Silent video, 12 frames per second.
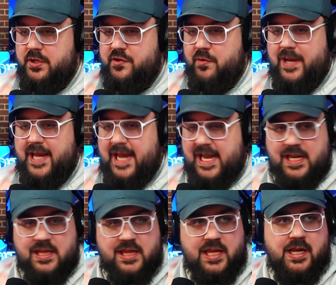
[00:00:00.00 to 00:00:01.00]
doing
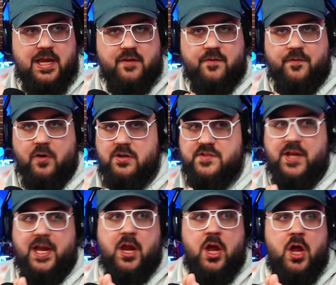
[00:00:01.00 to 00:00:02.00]
anything as far as
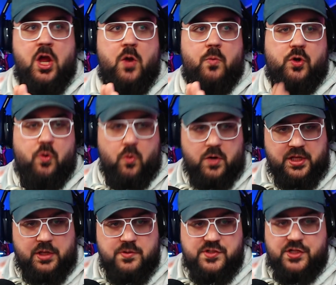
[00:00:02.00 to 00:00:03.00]
like recording
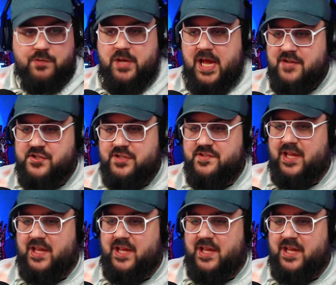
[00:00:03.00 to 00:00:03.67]
YouTube reactions, like